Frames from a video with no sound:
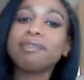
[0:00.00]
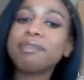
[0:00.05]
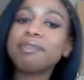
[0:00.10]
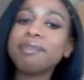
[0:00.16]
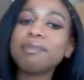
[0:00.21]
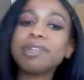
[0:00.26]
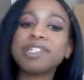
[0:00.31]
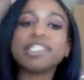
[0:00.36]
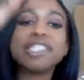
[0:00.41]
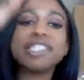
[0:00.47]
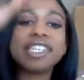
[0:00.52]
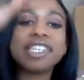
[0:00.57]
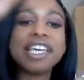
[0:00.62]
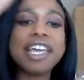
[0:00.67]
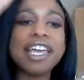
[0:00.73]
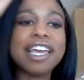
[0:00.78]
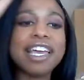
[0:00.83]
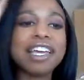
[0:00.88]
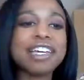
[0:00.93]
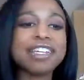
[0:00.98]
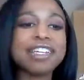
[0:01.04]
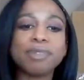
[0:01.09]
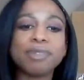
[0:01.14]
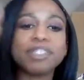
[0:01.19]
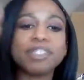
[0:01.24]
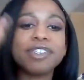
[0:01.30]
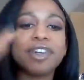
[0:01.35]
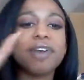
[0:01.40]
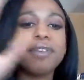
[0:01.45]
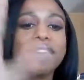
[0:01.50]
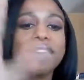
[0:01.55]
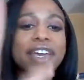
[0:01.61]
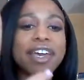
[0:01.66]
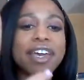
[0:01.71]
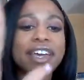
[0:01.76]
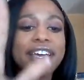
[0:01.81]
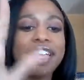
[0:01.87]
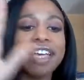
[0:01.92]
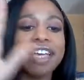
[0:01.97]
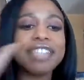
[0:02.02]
What you see is what you're gonna get.